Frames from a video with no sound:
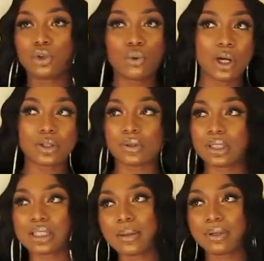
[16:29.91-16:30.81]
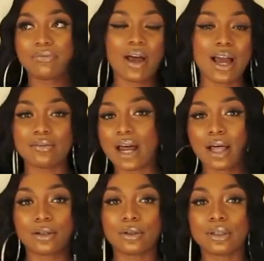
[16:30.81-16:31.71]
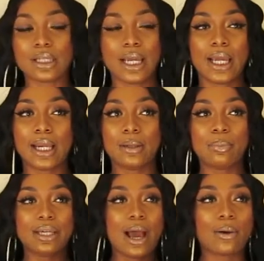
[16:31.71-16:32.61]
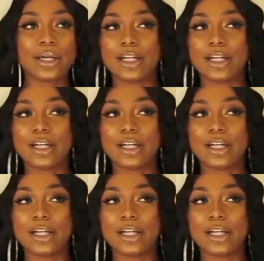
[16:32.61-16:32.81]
$275 and be out